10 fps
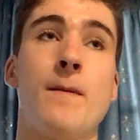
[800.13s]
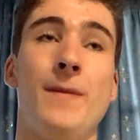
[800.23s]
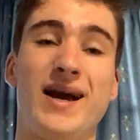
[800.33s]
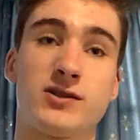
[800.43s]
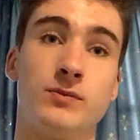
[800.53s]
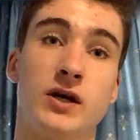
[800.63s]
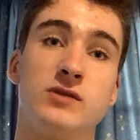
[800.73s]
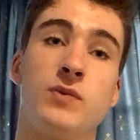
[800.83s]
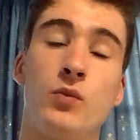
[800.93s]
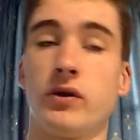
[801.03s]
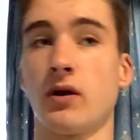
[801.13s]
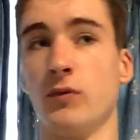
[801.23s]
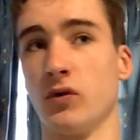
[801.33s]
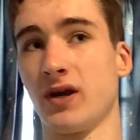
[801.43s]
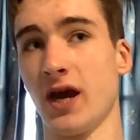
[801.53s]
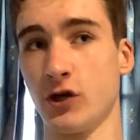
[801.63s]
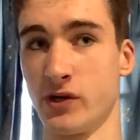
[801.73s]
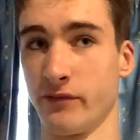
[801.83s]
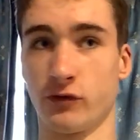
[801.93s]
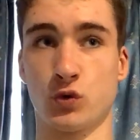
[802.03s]
maximize, but with
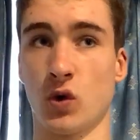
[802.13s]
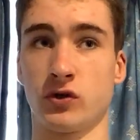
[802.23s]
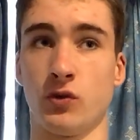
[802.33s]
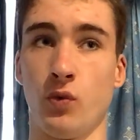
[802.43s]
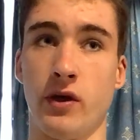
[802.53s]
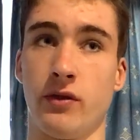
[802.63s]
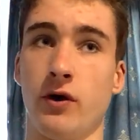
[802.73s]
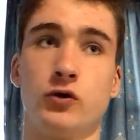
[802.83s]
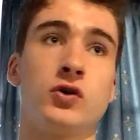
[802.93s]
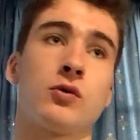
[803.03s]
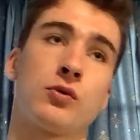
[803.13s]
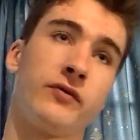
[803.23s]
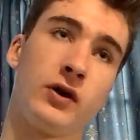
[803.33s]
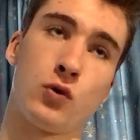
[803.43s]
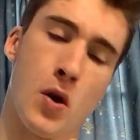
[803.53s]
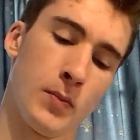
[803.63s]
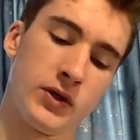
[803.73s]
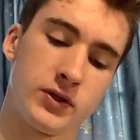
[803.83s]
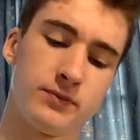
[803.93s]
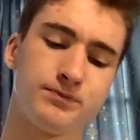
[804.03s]
communication infrastructure, with oceanography
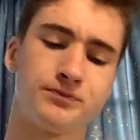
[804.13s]
equipment,